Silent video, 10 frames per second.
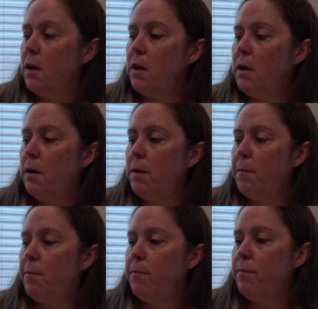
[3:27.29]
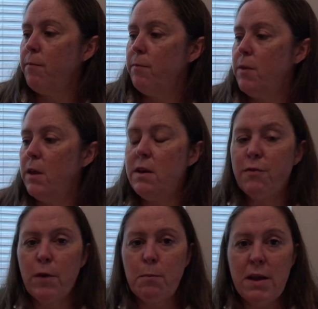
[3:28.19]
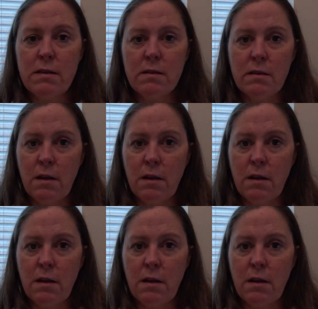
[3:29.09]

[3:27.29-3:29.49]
the different pieces